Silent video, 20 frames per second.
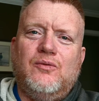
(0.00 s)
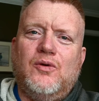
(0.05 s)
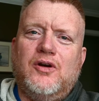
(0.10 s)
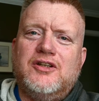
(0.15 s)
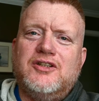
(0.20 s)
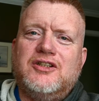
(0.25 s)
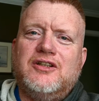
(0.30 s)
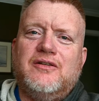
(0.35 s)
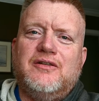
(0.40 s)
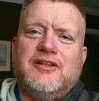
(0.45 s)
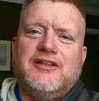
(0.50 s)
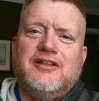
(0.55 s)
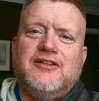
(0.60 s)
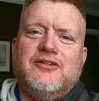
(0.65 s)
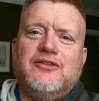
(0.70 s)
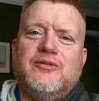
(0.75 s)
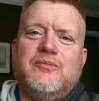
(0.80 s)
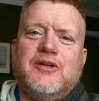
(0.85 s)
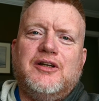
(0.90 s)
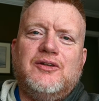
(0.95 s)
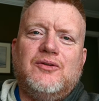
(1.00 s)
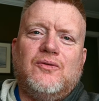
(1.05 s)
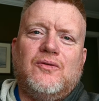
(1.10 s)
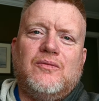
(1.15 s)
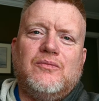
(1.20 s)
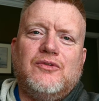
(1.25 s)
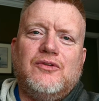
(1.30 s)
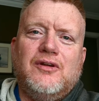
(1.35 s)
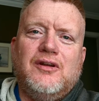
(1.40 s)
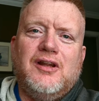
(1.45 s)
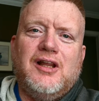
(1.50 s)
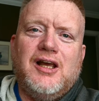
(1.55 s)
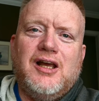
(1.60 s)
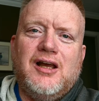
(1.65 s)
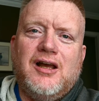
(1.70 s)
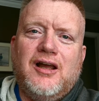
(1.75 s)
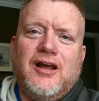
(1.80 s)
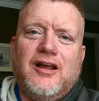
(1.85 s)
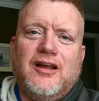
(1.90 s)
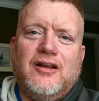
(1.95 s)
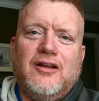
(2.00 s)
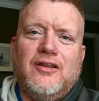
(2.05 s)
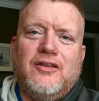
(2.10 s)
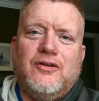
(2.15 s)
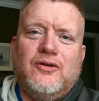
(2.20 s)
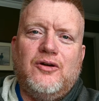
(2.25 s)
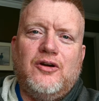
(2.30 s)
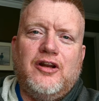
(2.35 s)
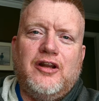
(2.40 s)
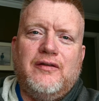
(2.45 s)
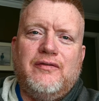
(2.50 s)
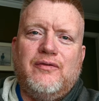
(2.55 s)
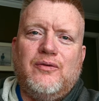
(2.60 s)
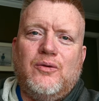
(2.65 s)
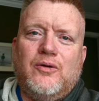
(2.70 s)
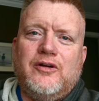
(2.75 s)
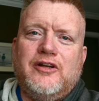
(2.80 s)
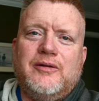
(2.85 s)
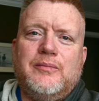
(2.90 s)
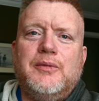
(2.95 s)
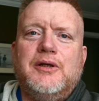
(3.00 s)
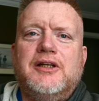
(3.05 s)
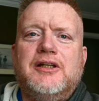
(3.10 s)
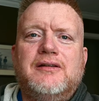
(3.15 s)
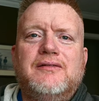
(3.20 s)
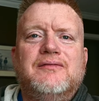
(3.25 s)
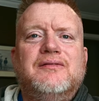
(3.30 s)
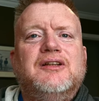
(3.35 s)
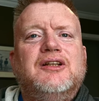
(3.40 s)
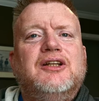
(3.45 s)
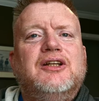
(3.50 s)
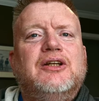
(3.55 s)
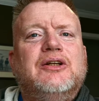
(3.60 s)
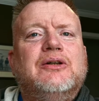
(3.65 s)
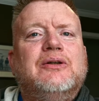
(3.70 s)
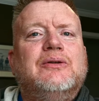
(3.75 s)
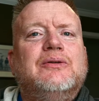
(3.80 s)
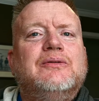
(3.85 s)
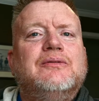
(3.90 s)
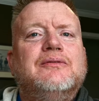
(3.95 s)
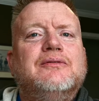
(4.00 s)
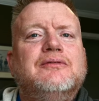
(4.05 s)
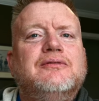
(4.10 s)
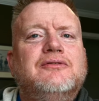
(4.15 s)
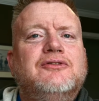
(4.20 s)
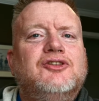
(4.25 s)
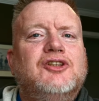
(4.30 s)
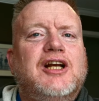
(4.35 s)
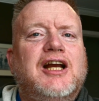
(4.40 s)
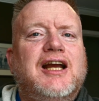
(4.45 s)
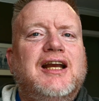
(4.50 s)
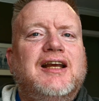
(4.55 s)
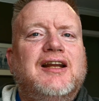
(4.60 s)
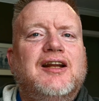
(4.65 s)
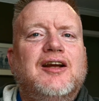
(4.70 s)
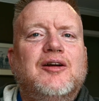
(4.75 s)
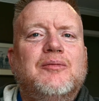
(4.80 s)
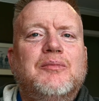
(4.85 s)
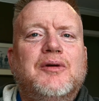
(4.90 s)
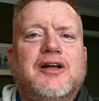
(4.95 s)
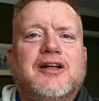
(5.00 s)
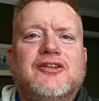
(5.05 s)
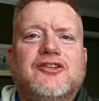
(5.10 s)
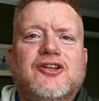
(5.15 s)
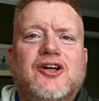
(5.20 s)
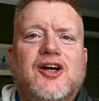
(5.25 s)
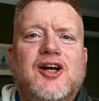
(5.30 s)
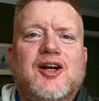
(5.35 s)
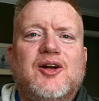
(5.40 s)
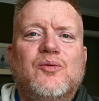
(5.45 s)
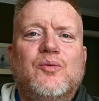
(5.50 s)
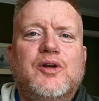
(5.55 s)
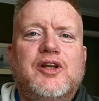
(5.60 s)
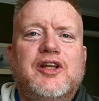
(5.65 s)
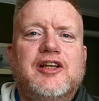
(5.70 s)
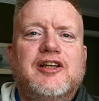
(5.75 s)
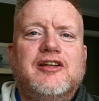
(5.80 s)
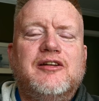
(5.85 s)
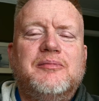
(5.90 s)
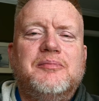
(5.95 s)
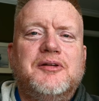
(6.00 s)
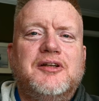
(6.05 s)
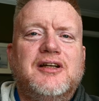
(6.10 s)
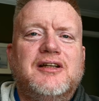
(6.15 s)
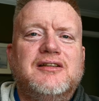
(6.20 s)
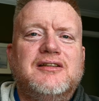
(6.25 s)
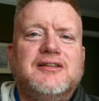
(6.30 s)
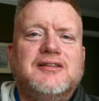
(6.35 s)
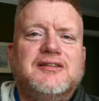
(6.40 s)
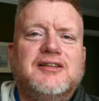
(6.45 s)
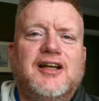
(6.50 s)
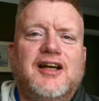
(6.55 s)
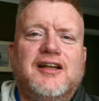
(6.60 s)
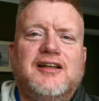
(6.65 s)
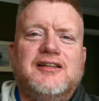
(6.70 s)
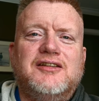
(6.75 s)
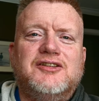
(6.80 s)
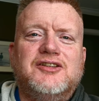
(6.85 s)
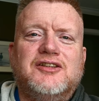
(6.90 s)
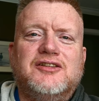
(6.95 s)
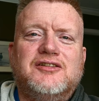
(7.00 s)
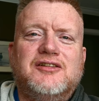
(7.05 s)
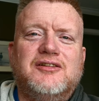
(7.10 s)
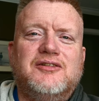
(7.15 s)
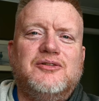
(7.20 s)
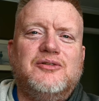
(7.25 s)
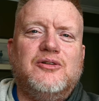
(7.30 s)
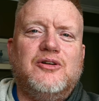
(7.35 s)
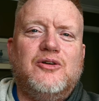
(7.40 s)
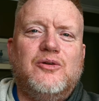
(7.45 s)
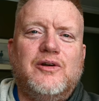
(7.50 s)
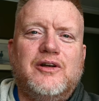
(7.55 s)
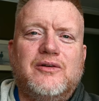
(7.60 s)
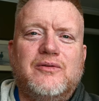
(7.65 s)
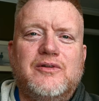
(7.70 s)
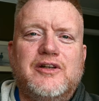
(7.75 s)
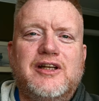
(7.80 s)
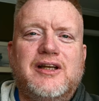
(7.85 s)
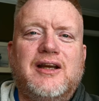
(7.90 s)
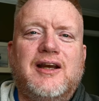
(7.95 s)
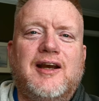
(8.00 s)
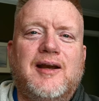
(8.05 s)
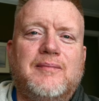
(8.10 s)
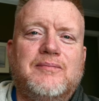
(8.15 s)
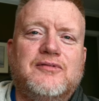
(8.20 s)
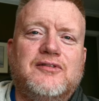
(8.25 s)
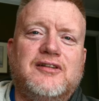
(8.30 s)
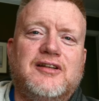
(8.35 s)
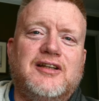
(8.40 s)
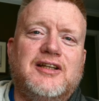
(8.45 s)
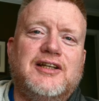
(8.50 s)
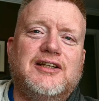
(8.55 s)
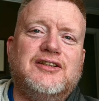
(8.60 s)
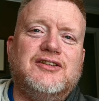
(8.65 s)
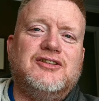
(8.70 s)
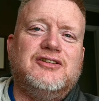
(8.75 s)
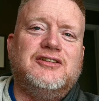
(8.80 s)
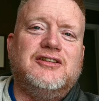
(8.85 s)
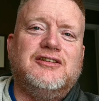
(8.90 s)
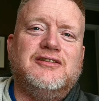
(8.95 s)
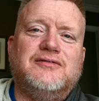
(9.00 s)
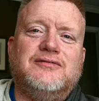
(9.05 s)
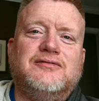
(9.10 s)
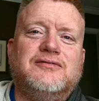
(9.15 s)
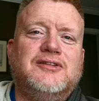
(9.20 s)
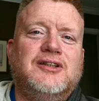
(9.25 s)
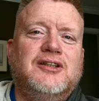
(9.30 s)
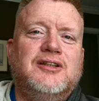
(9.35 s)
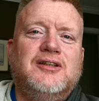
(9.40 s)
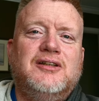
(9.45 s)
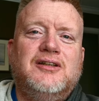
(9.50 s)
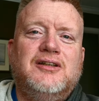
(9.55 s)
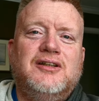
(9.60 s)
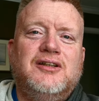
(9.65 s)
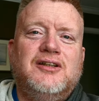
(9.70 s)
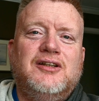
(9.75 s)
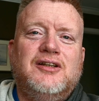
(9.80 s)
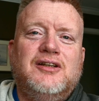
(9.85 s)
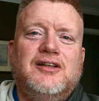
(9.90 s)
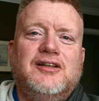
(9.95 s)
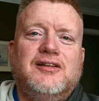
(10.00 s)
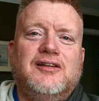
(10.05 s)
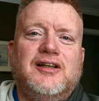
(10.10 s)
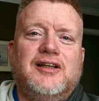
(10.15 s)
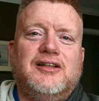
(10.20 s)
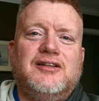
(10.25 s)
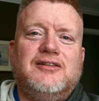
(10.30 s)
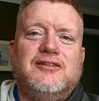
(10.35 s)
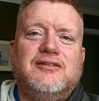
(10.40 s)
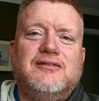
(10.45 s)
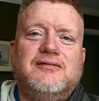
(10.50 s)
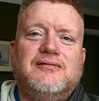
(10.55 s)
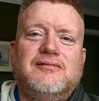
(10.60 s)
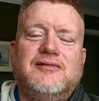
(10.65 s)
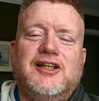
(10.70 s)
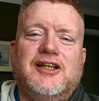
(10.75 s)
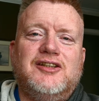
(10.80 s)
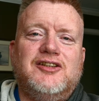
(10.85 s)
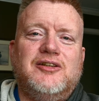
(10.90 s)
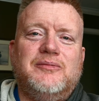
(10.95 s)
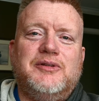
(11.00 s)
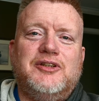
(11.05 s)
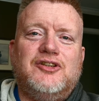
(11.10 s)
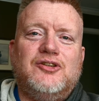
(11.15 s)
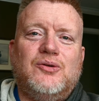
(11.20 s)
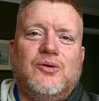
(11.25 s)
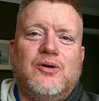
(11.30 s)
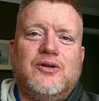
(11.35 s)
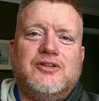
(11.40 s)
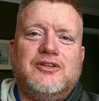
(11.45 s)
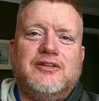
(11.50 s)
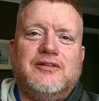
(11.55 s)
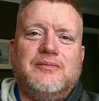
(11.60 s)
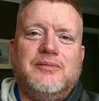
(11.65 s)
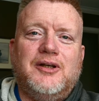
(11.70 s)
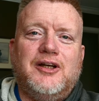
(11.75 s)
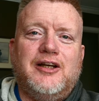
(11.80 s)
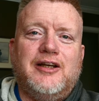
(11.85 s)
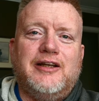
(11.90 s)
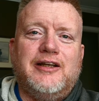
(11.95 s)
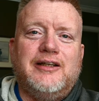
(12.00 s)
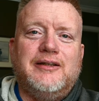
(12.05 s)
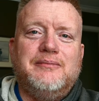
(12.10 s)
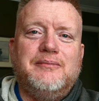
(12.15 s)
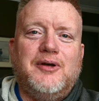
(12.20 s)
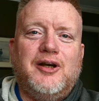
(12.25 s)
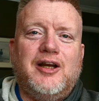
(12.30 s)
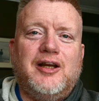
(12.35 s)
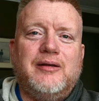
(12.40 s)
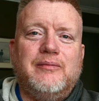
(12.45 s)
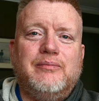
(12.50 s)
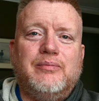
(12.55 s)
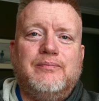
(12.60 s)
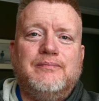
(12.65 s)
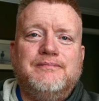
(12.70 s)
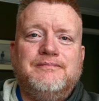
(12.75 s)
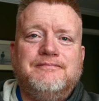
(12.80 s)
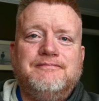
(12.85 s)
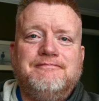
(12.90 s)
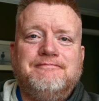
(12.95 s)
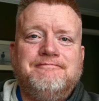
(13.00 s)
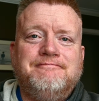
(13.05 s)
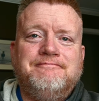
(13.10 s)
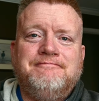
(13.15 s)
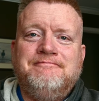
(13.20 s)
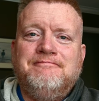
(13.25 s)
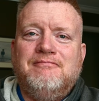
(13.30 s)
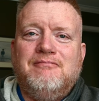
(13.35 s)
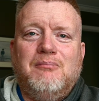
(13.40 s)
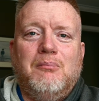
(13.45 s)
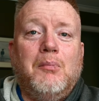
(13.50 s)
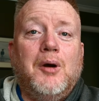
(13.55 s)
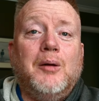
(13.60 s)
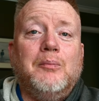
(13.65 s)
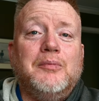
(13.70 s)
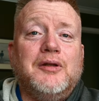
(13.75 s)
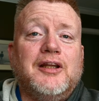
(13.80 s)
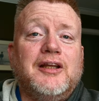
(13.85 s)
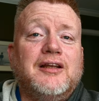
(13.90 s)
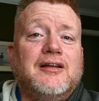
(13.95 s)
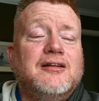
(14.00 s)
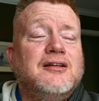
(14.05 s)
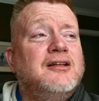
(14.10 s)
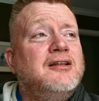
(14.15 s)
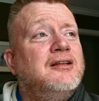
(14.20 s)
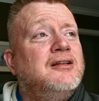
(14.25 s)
was going to do my normal long 30-40 minute video dragging out my entire week, but I decided just to do a quick recap today instead of letting you be tortured by my mumbling,